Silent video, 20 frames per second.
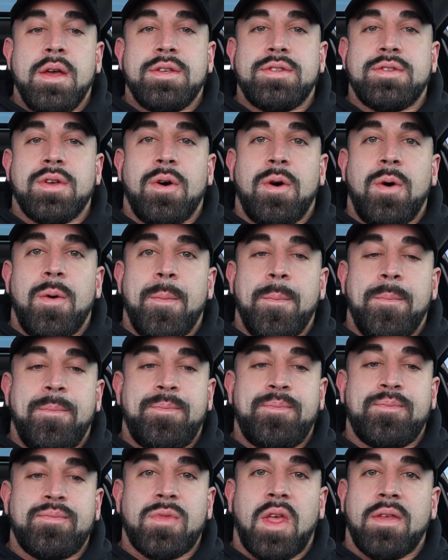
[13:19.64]
So
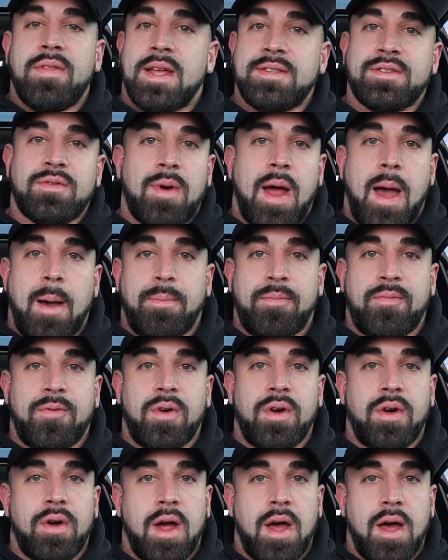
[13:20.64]
that's a wrap
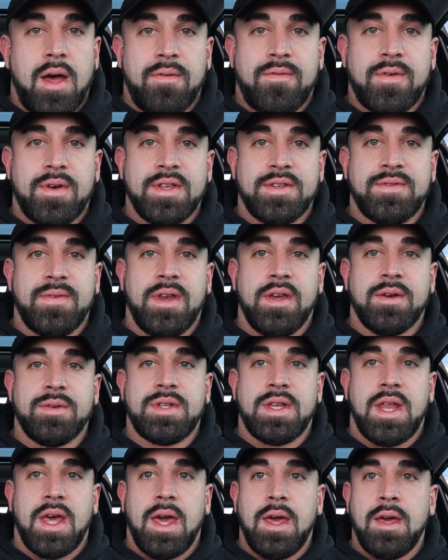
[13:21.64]
for this video
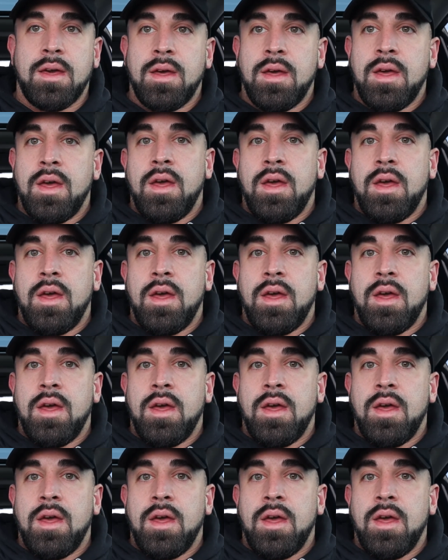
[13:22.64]
today.